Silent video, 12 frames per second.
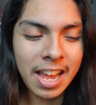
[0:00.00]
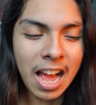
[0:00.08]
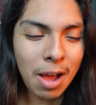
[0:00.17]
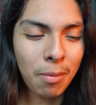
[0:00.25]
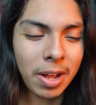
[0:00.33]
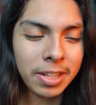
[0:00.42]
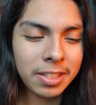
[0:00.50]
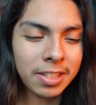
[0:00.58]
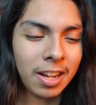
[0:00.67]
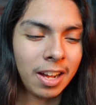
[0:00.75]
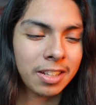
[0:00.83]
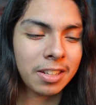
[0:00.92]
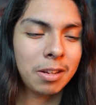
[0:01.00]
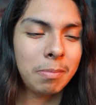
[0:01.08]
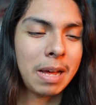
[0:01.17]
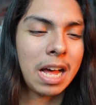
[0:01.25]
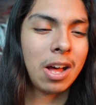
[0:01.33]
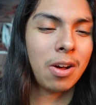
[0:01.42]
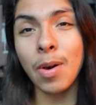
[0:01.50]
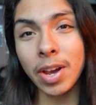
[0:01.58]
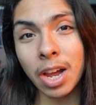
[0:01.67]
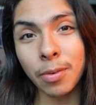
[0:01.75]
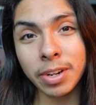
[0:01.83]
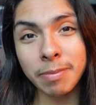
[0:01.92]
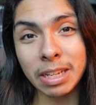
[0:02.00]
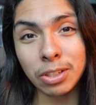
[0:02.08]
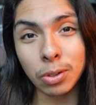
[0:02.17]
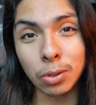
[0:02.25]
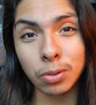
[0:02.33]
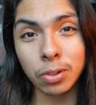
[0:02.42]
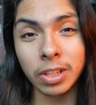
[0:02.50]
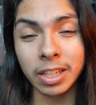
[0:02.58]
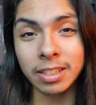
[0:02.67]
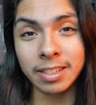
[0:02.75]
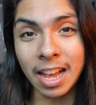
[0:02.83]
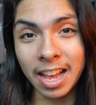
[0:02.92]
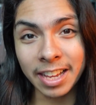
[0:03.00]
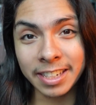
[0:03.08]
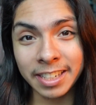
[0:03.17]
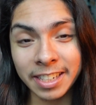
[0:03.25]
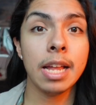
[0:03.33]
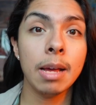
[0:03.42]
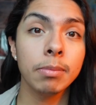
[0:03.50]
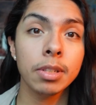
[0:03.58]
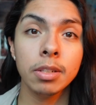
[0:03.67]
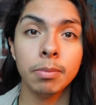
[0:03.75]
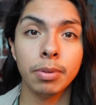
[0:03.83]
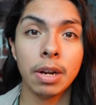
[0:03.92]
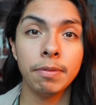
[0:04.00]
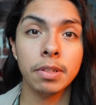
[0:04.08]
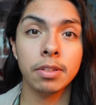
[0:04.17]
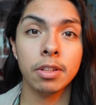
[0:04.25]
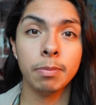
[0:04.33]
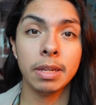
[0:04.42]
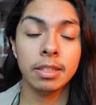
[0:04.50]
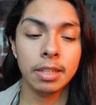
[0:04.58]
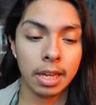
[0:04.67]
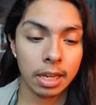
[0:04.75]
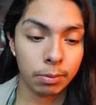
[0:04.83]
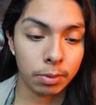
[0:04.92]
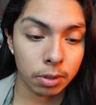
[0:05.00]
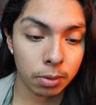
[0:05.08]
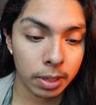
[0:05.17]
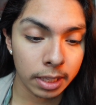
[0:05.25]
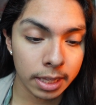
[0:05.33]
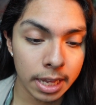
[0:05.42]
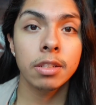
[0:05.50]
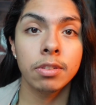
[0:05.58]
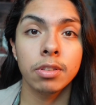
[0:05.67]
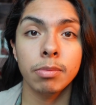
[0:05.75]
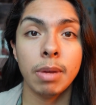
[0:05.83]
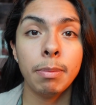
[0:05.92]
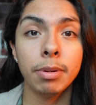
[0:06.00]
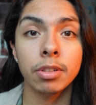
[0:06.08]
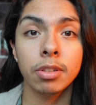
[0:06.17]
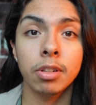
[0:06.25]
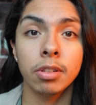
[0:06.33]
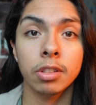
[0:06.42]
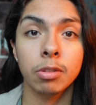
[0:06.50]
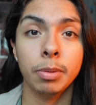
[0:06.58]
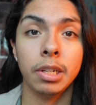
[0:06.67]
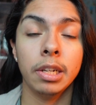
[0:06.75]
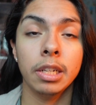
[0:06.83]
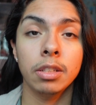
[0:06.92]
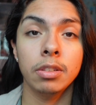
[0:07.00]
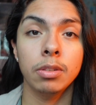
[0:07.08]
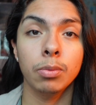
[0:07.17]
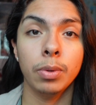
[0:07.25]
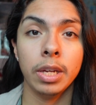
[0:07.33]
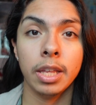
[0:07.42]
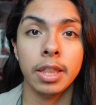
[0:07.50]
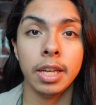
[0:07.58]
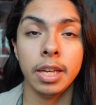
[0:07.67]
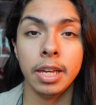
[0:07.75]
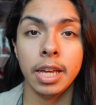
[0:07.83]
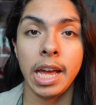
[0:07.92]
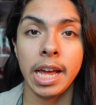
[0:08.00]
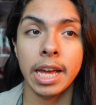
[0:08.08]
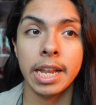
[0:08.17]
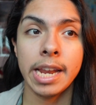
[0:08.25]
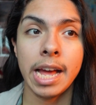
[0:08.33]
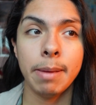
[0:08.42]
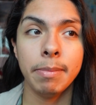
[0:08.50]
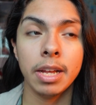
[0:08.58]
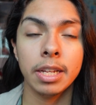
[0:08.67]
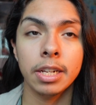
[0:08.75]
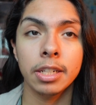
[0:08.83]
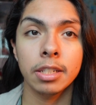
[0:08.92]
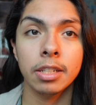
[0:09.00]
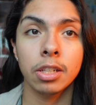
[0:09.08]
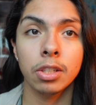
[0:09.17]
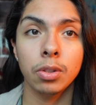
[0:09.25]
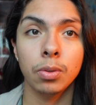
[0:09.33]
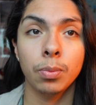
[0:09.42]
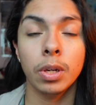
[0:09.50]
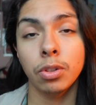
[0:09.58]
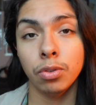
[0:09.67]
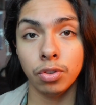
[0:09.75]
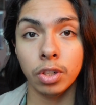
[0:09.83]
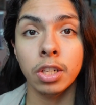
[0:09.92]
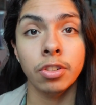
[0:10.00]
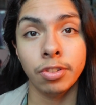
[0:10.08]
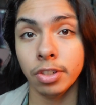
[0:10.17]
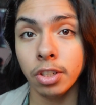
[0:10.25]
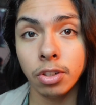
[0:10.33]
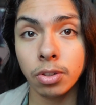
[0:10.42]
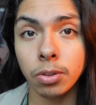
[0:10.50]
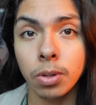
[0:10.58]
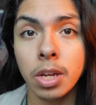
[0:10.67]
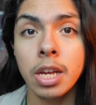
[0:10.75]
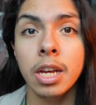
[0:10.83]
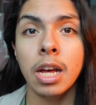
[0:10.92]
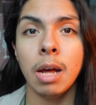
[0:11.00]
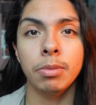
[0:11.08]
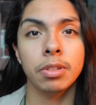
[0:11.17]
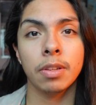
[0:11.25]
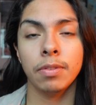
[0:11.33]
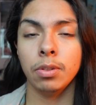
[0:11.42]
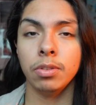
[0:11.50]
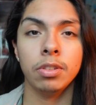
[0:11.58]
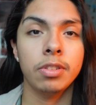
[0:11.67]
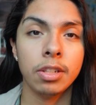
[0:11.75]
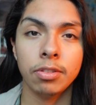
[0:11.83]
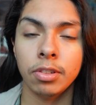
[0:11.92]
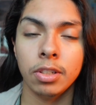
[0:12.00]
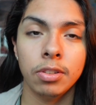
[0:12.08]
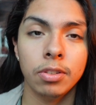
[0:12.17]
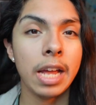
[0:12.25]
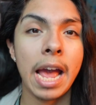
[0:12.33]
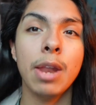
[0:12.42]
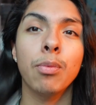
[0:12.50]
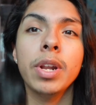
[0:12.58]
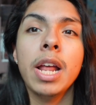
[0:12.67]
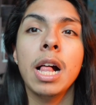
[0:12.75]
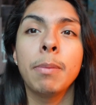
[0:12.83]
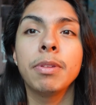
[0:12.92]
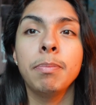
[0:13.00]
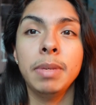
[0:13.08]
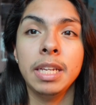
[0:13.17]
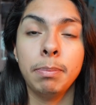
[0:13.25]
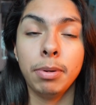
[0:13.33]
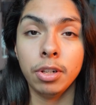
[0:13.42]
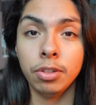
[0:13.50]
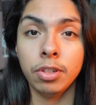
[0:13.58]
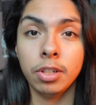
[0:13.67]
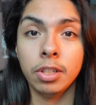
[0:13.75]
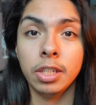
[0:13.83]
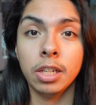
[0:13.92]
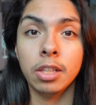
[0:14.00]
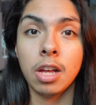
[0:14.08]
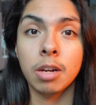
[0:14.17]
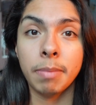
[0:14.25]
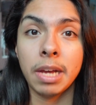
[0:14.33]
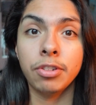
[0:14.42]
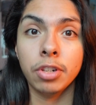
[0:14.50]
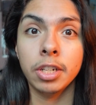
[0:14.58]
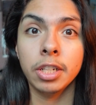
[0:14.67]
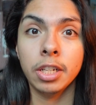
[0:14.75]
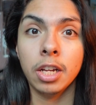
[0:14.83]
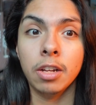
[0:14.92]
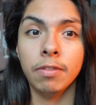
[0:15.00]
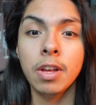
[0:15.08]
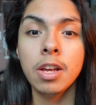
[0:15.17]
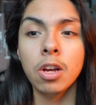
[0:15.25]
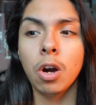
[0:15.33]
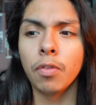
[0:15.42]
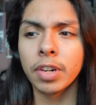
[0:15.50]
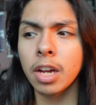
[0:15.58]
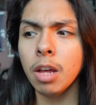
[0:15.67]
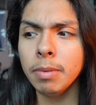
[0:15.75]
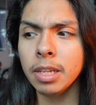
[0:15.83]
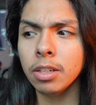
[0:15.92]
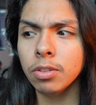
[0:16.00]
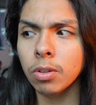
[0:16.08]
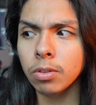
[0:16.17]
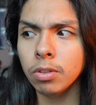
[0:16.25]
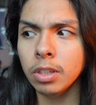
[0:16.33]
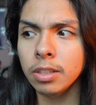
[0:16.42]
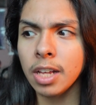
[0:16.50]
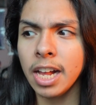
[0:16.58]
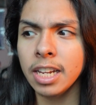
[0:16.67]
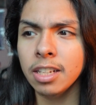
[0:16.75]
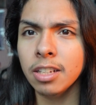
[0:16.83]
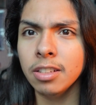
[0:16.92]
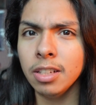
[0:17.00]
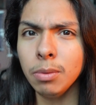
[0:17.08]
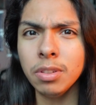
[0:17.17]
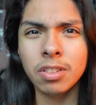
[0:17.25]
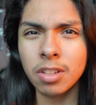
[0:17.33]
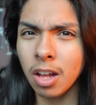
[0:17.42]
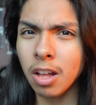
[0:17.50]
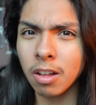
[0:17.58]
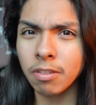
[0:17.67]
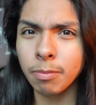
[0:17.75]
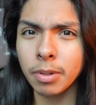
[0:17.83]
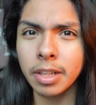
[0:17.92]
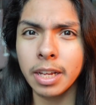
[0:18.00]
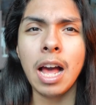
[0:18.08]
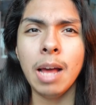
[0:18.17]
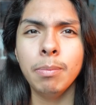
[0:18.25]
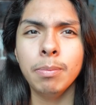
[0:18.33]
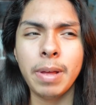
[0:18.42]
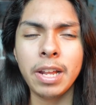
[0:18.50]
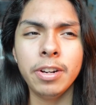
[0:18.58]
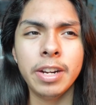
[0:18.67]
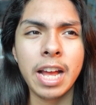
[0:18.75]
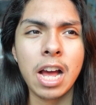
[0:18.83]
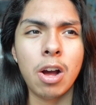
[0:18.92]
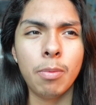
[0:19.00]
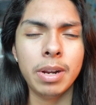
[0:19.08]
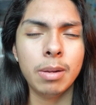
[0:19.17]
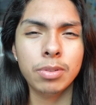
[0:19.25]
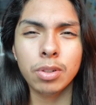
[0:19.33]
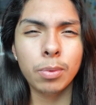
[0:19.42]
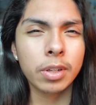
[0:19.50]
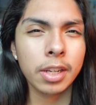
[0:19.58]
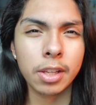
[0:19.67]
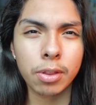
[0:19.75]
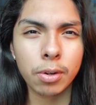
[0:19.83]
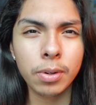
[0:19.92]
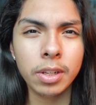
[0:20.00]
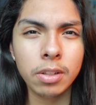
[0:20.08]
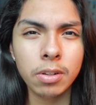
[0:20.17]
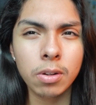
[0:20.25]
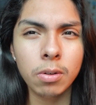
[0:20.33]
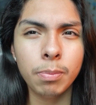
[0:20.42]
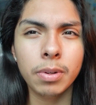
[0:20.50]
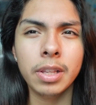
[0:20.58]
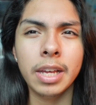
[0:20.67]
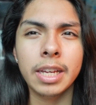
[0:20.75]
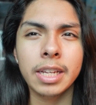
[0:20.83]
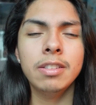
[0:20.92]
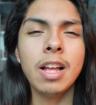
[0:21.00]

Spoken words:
I want to talk about how I got rid of my social anxiety. And I'm gonna preface this by saying real quick that this is just my personal experience with it, and I'm not here to tell you what you should and shouldn't do. I'm just giving you suggestions and what helped me personally along my journey of overcoming social anxiety, because it was tough, but like I'm better now, but I'm still working through it, you know? But like it's